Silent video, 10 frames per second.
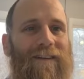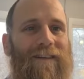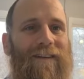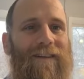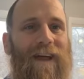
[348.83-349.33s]

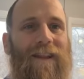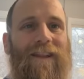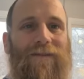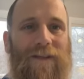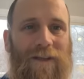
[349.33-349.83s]
That
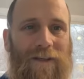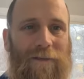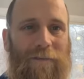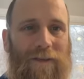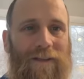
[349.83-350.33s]
leaves you
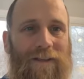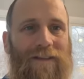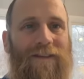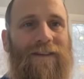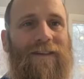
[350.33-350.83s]
incomplete.
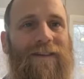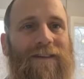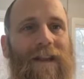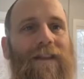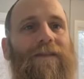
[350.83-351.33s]

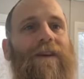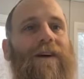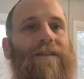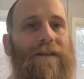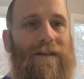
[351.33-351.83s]
That leaves you
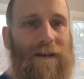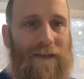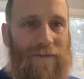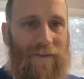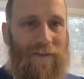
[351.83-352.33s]

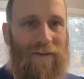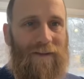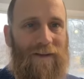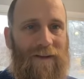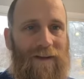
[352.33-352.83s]
unsuccessful
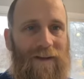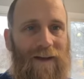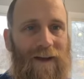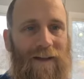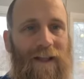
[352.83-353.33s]

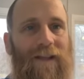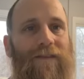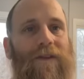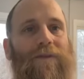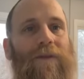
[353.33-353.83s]
and that leaves
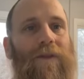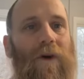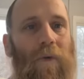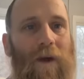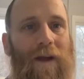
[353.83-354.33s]
us with no
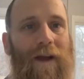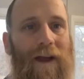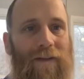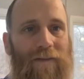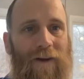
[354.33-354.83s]
way ahead
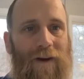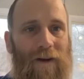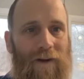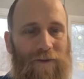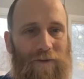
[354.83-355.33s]
for our
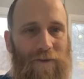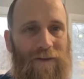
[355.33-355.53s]
country.